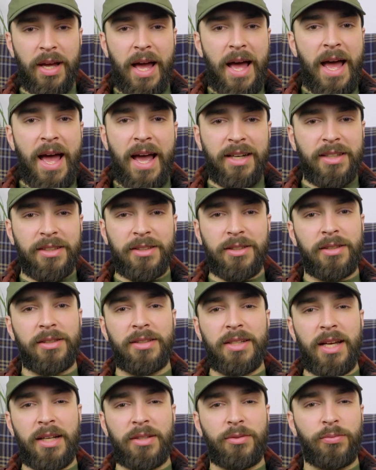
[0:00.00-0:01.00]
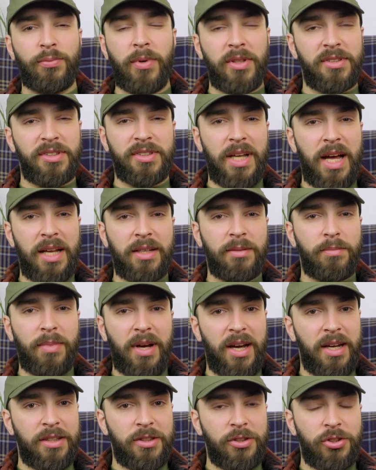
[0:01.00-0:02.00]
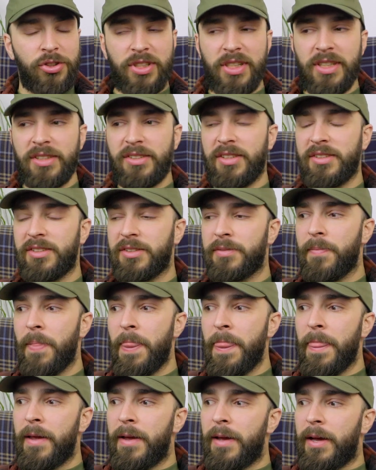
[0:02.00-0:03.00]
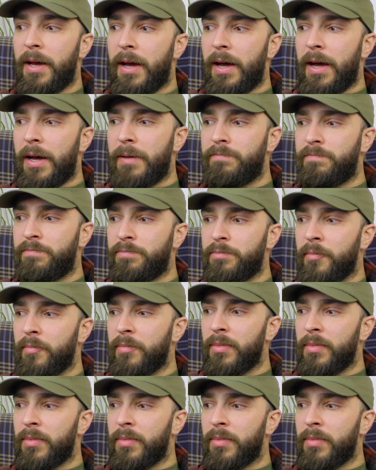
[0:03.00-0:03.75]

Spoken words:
act that was done by Jesus um,